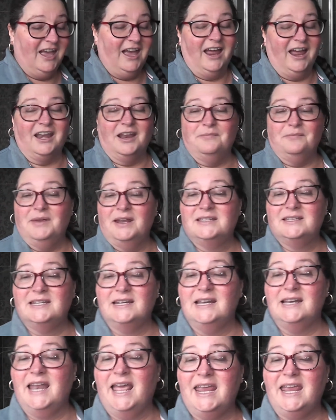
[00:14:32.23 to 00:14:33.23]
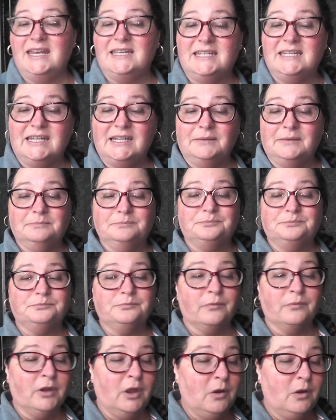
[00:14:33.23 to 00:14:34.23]
And I met a lady
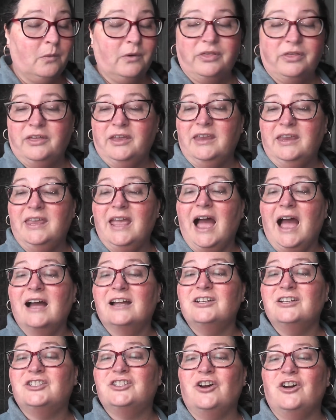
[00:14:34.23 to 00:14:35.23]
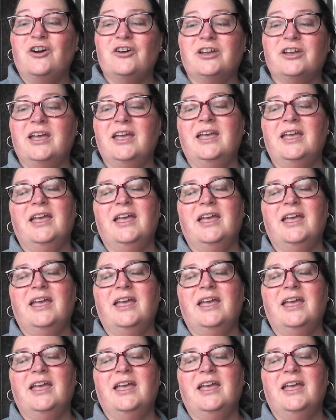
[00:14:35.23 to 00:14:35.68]
with a young dog.